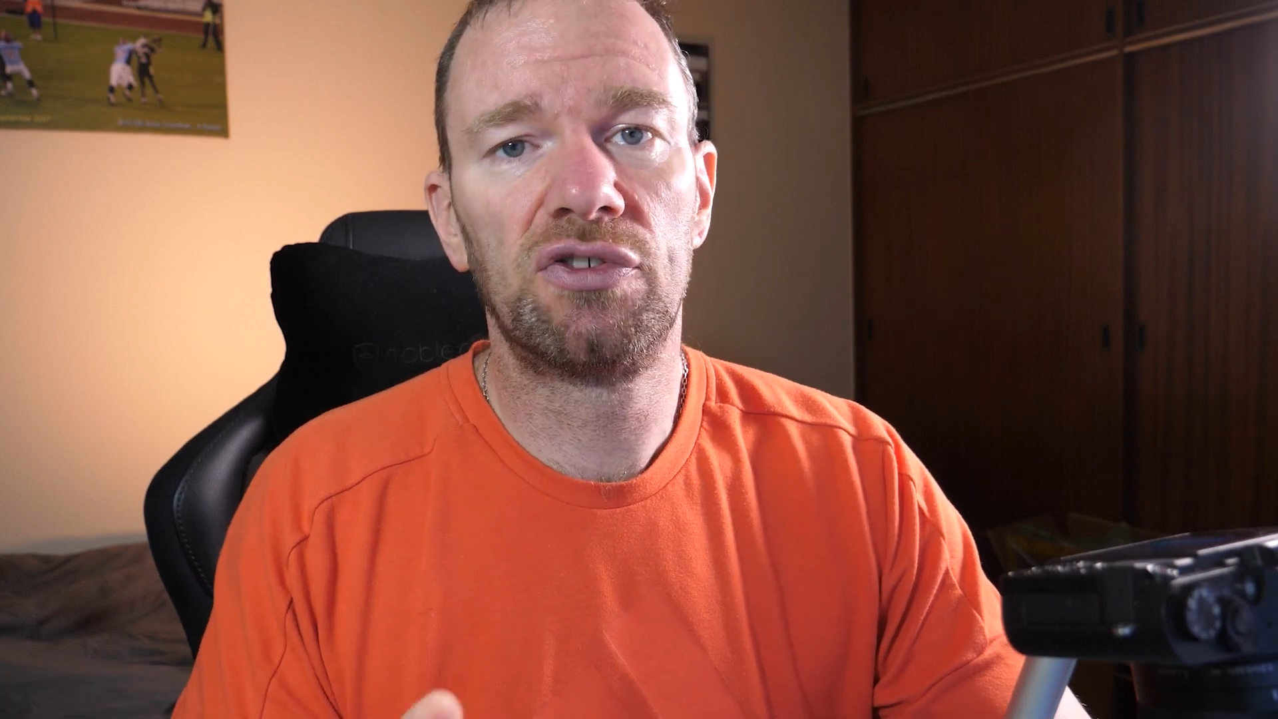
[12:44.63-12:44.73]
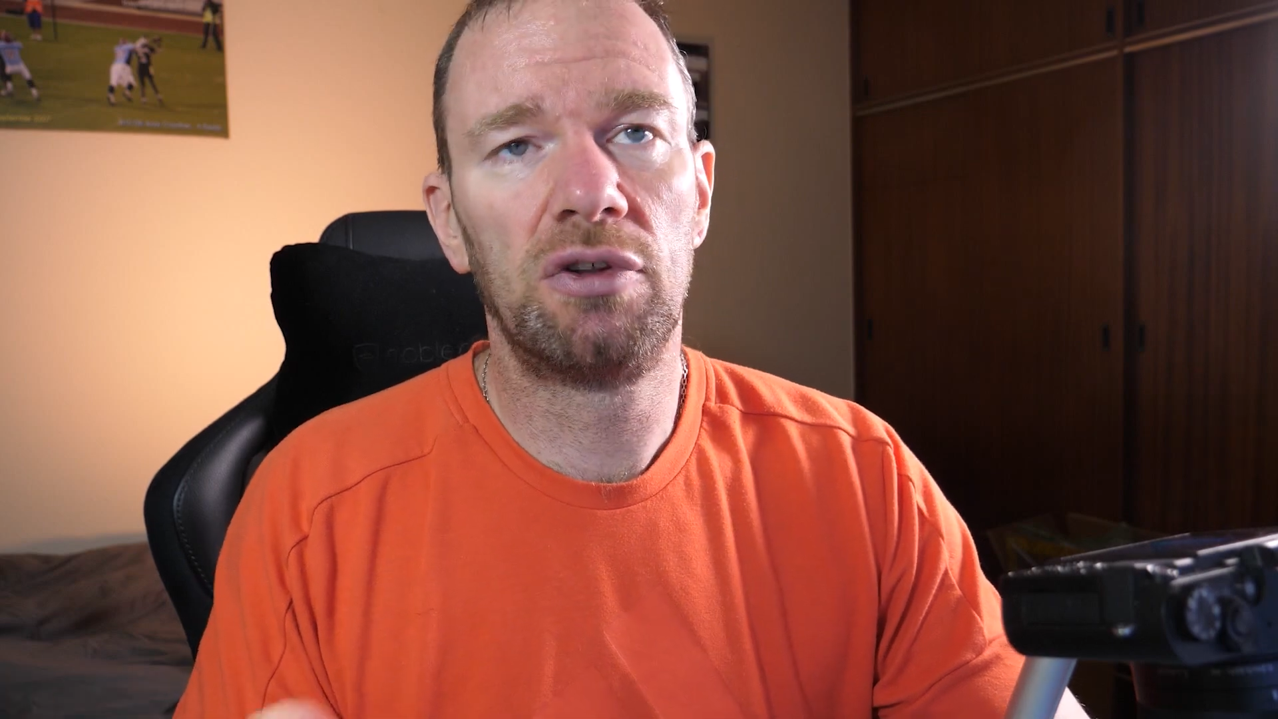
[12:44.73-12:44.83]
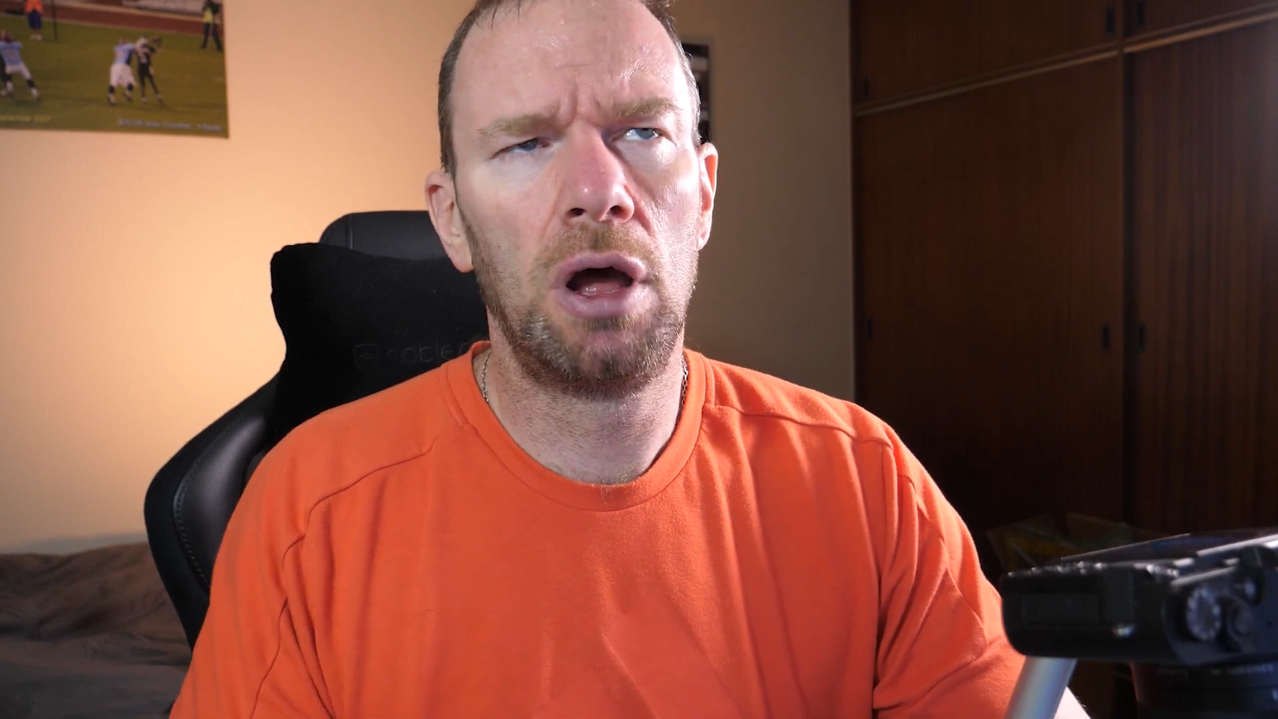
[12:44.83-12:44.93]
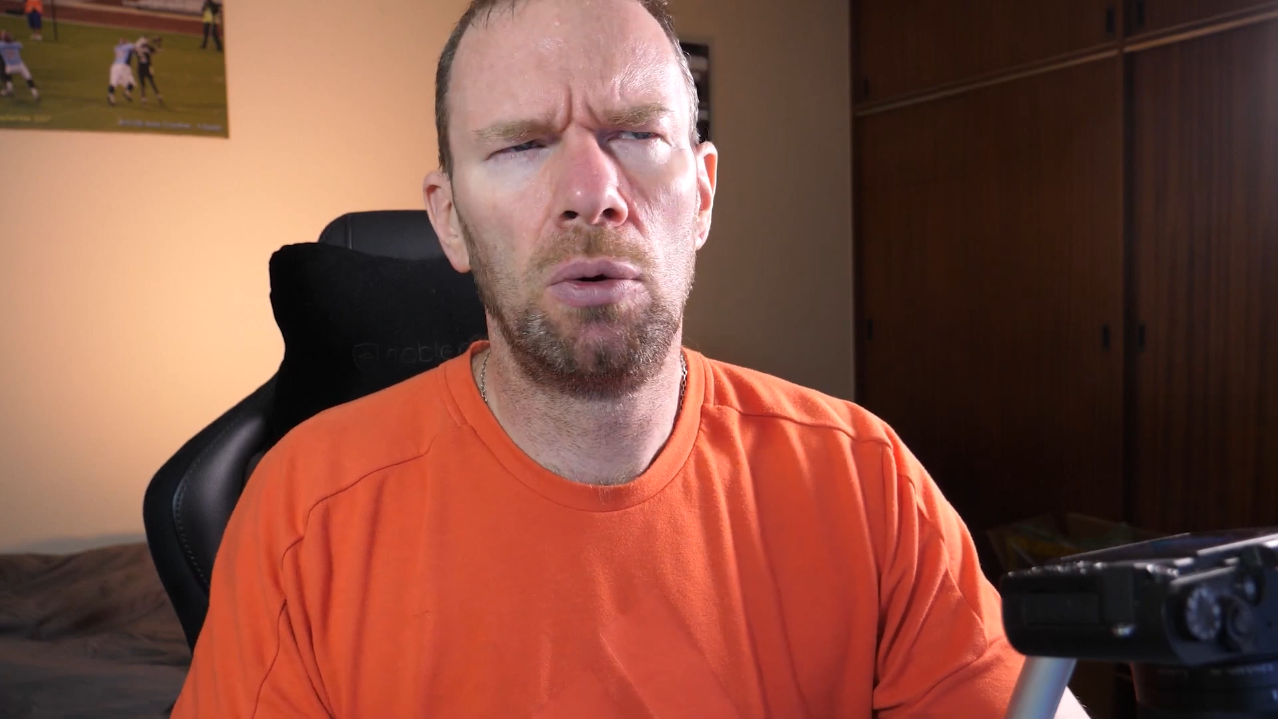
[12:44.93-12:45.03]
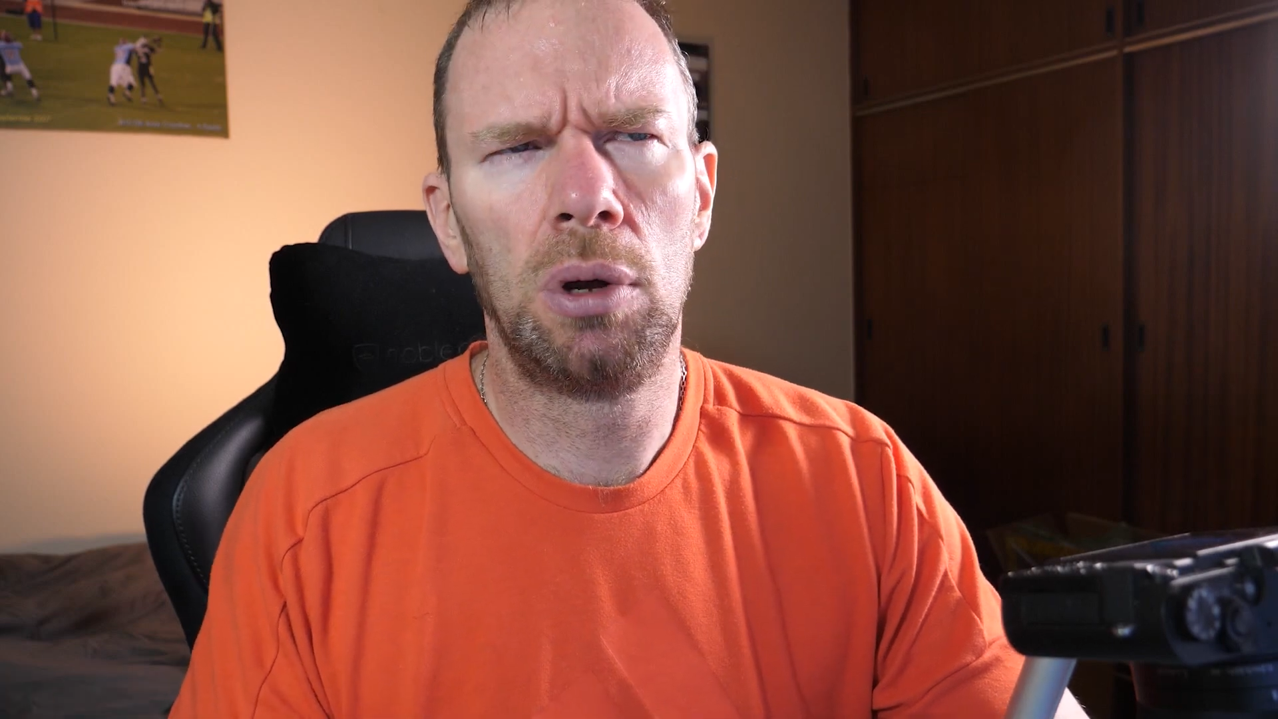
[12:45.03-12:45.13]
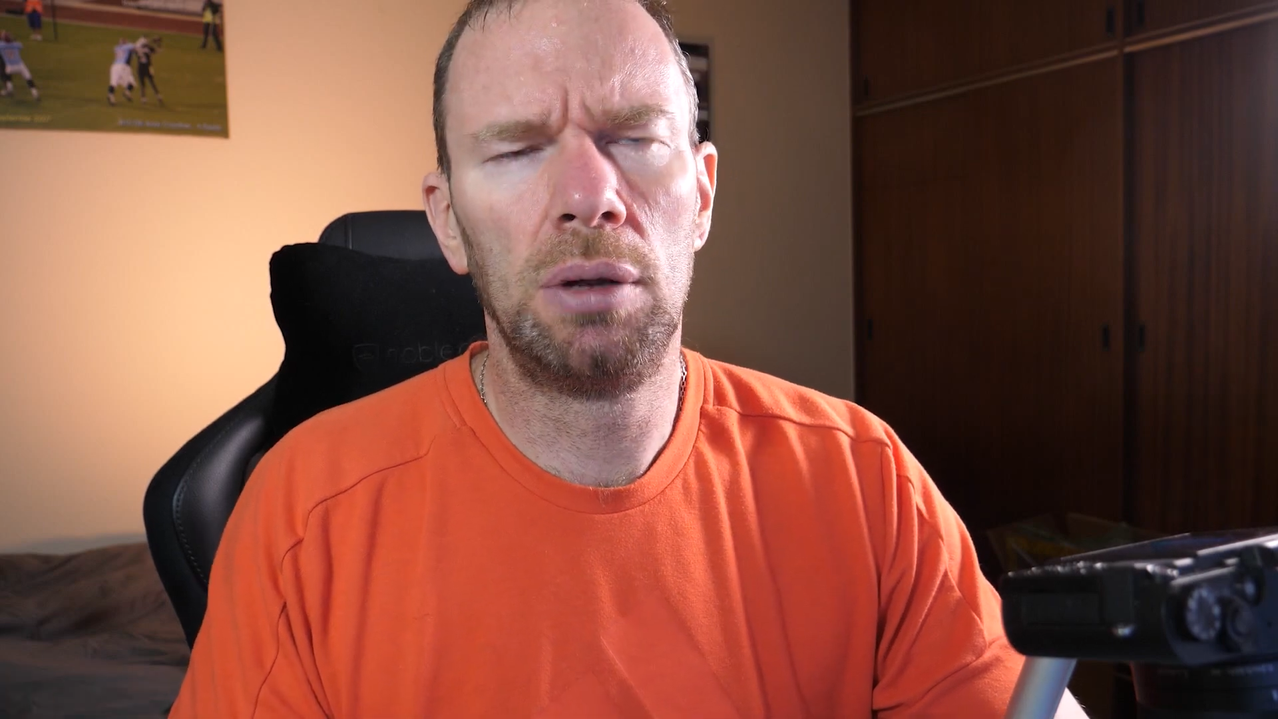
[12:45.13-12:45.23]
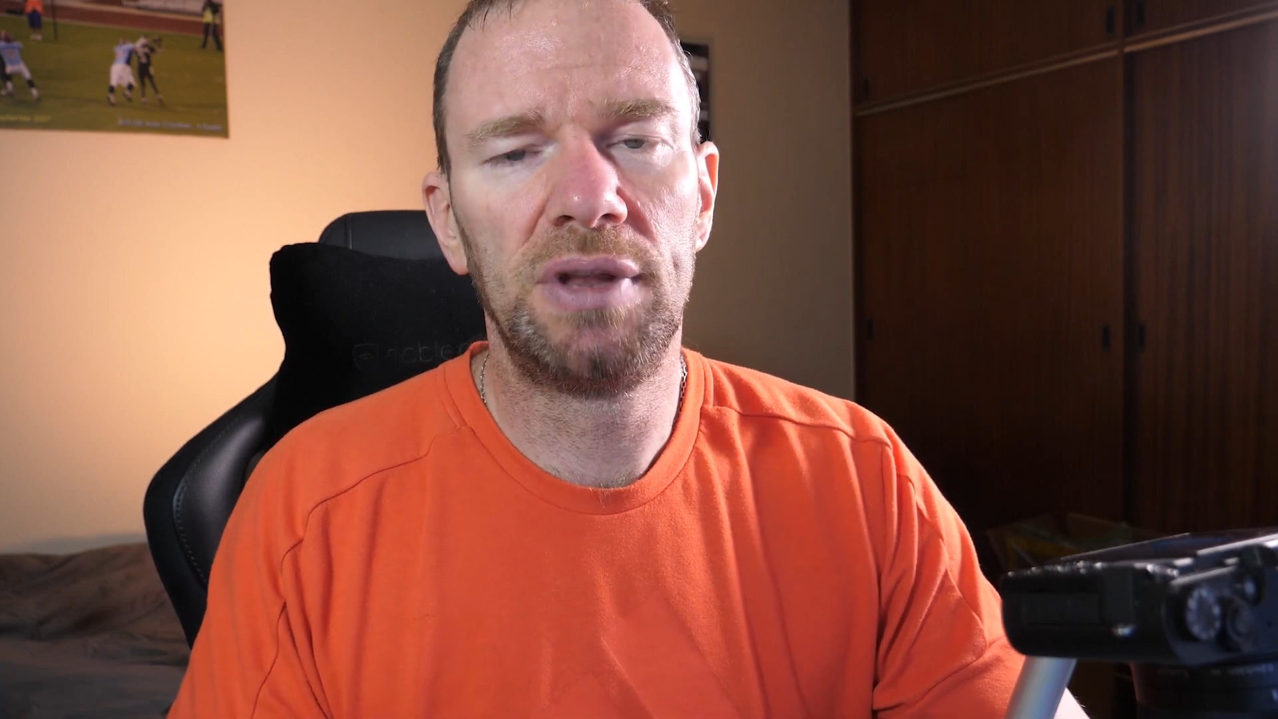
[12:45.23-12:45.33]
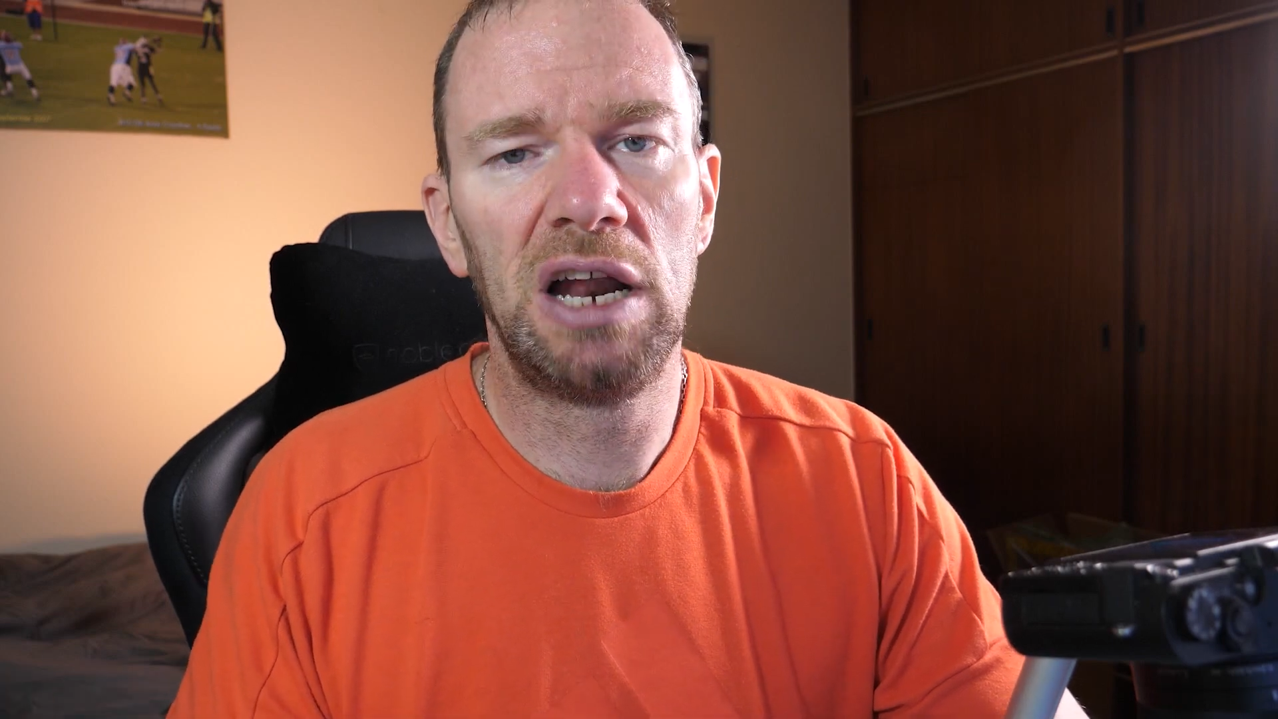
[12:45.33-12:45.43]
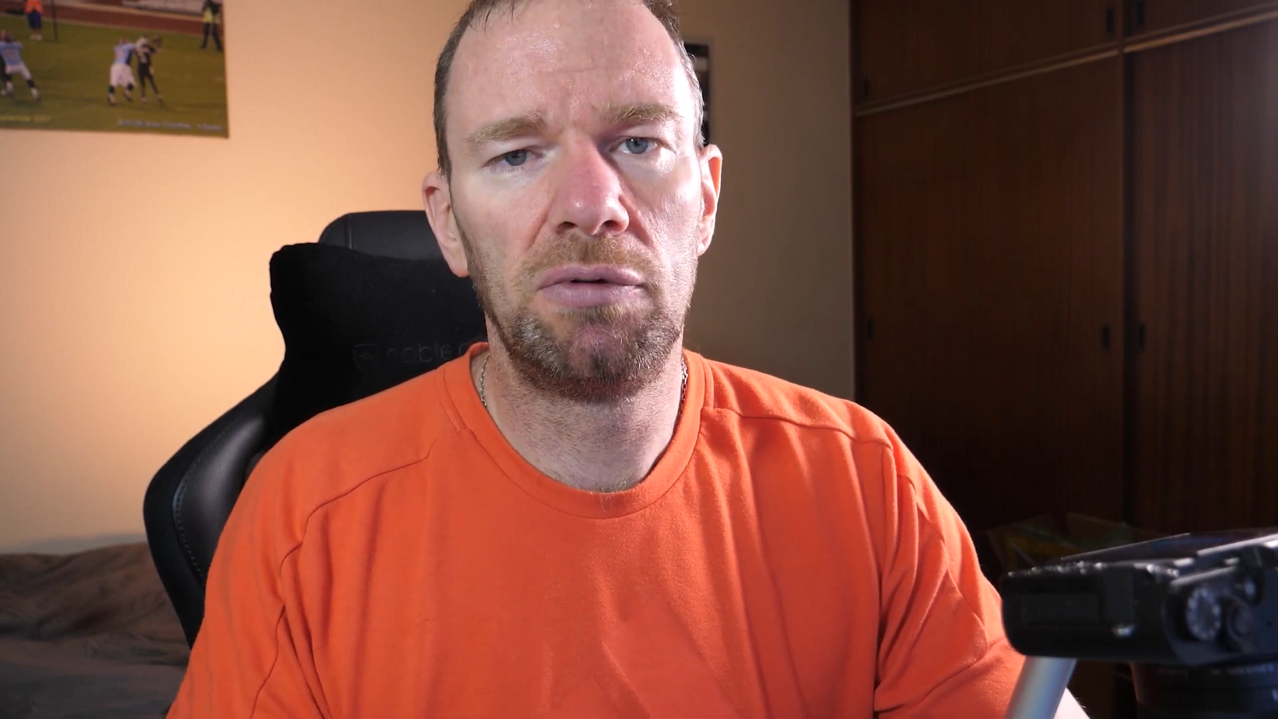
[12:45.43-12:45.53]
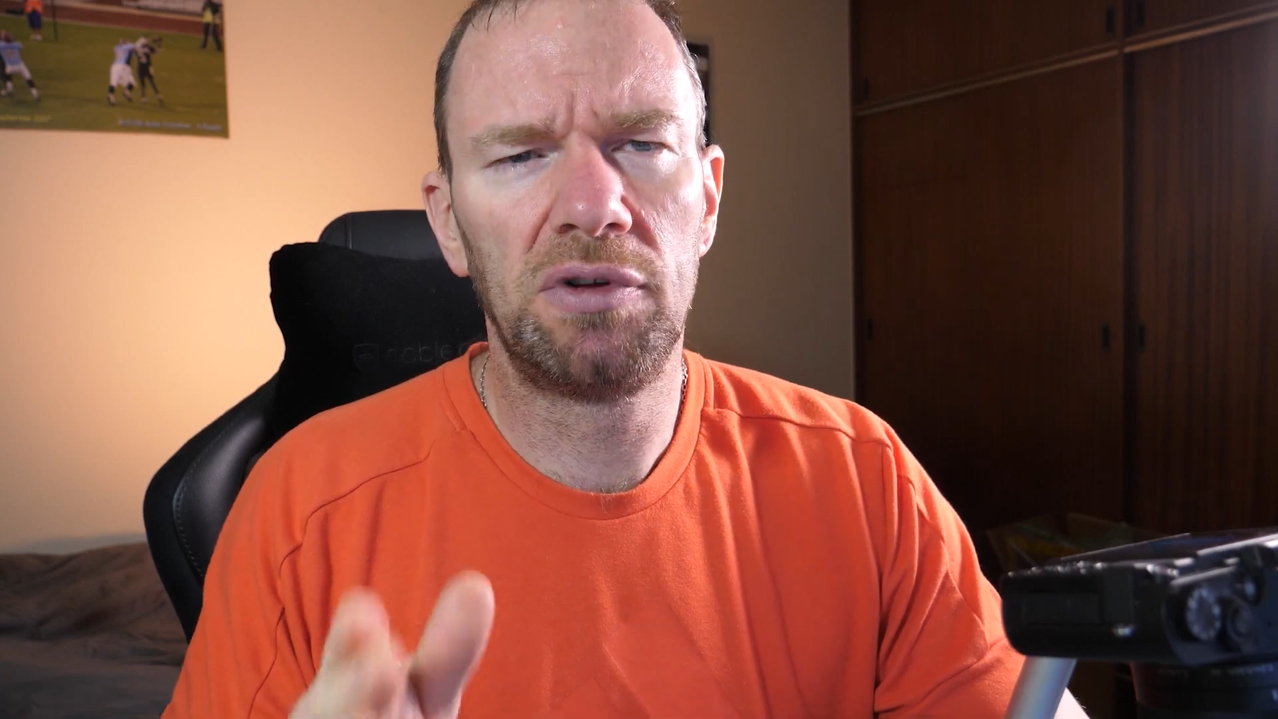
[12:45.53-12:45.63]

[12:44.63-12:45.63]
slower delivery,